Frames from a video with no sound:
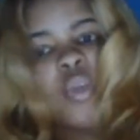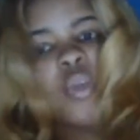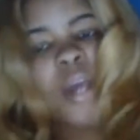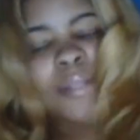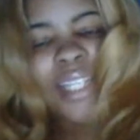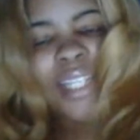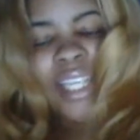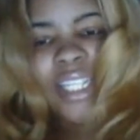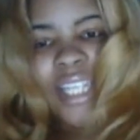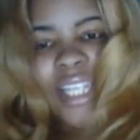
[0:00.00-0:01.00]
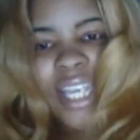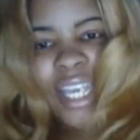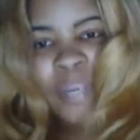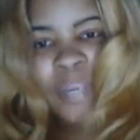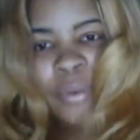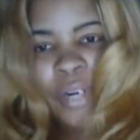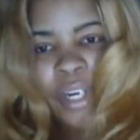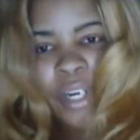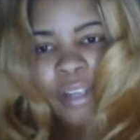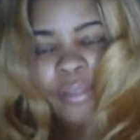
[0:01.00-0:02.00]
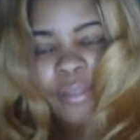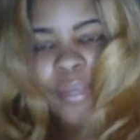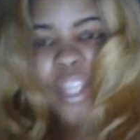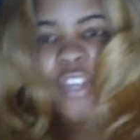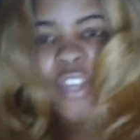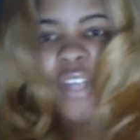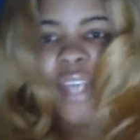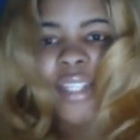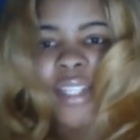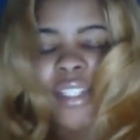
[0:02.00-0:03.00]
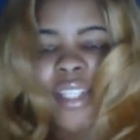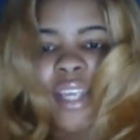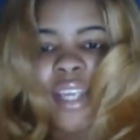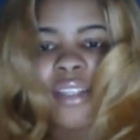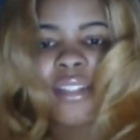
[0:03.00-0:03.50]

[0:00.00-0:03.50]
do come together in prayer in the United States,